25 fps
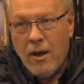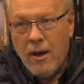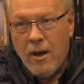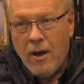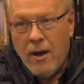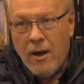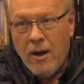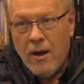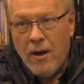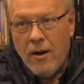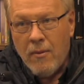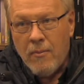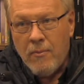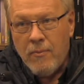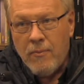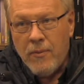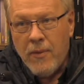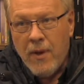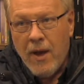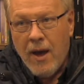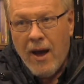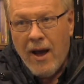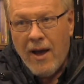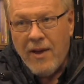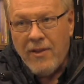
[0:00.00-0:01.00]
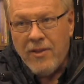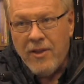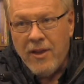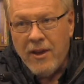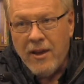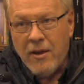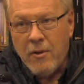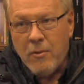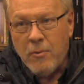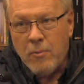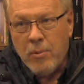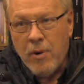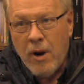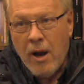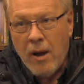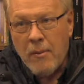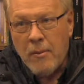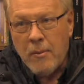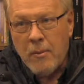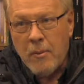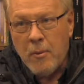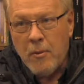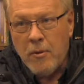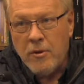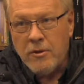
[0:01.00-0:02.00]
I think it
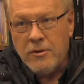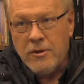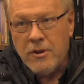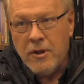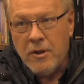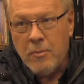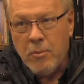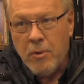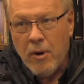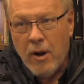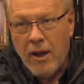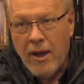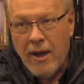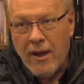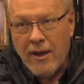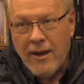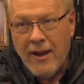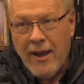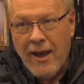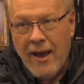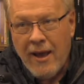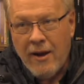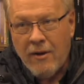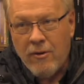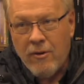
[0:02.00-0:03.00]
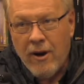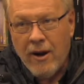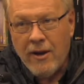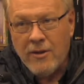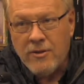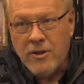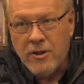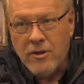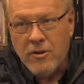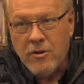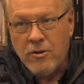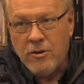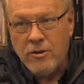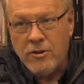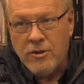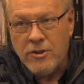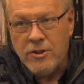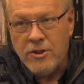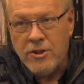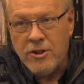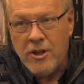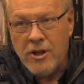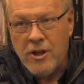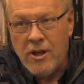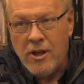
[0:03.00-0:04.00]
probably was. He probably had cataracts he couldn't
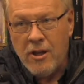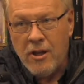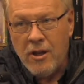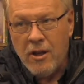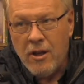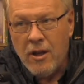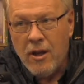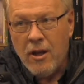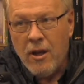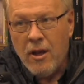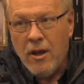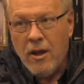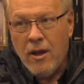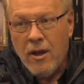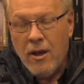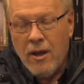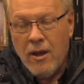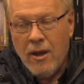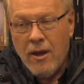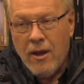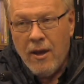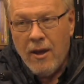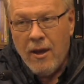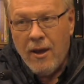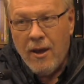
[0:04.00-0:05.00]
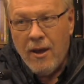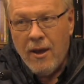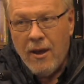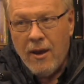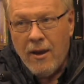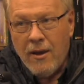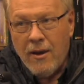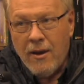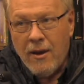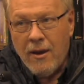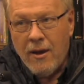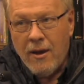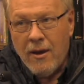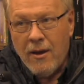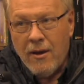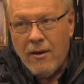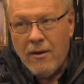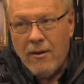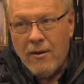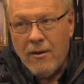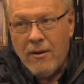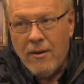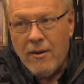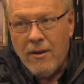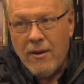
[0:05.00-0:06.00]
see, and
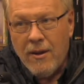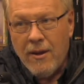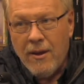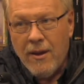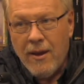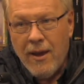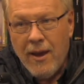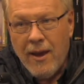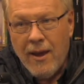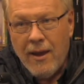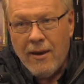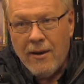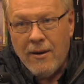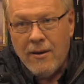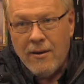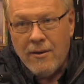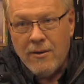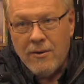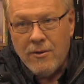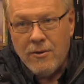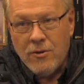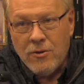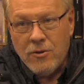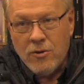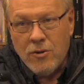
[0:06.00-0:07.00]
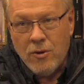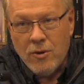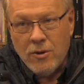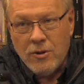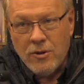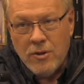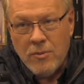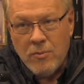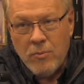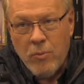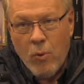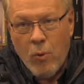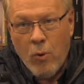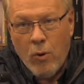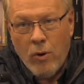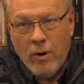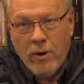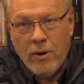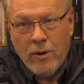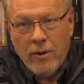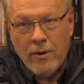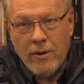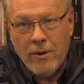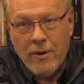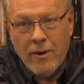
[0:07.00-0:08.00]
so it's
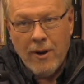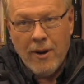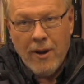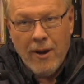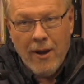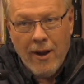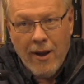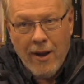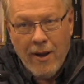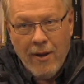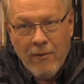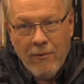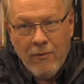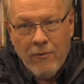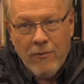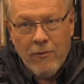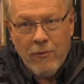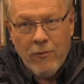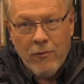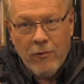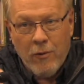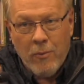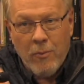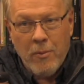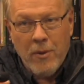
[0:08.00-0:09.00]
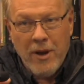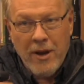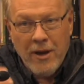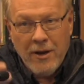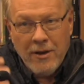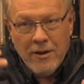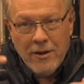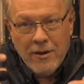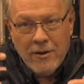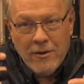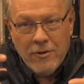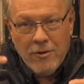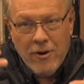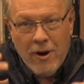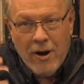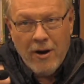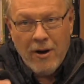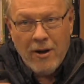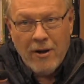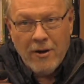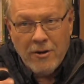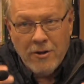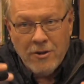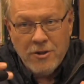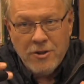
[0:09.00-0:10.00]
important for me to try
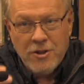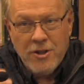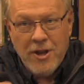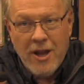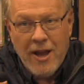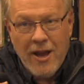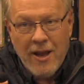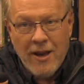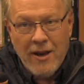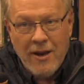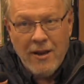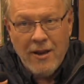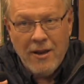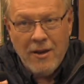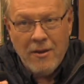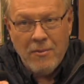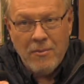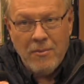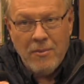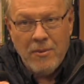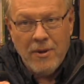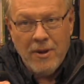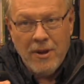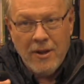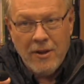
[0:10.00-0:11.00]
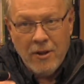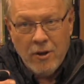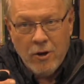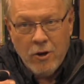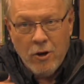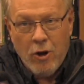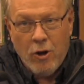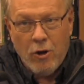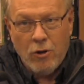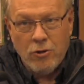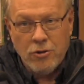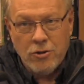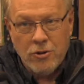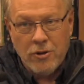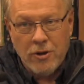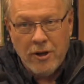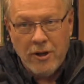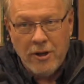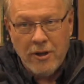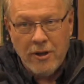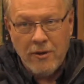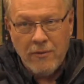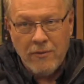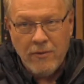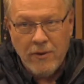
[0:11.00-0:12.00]
to understand him in the culture
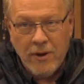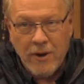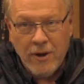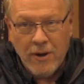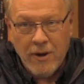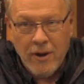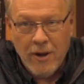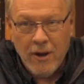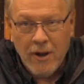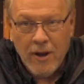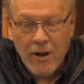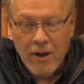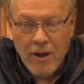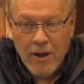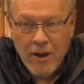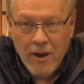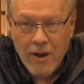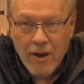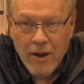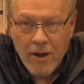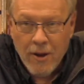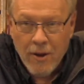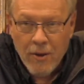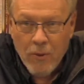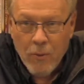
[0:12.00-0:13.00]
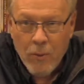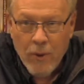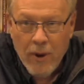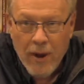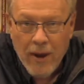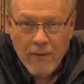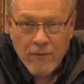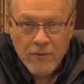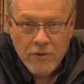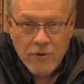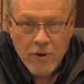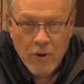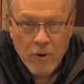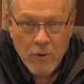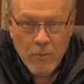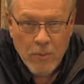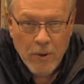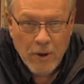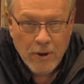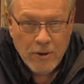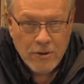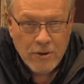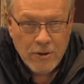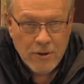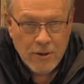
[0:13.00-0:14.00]
he lived in. We have so
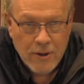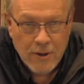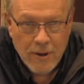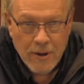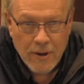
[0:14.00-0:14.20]
much.